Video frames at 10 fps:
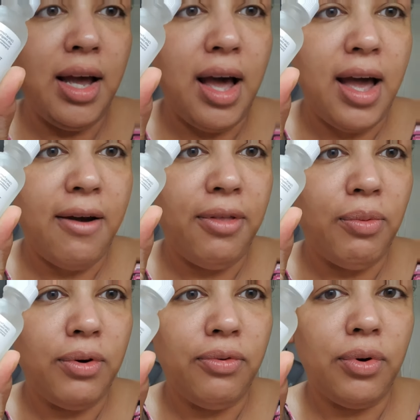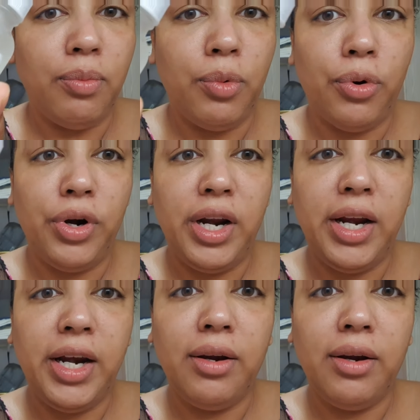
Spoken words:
I have the one from Ordinary,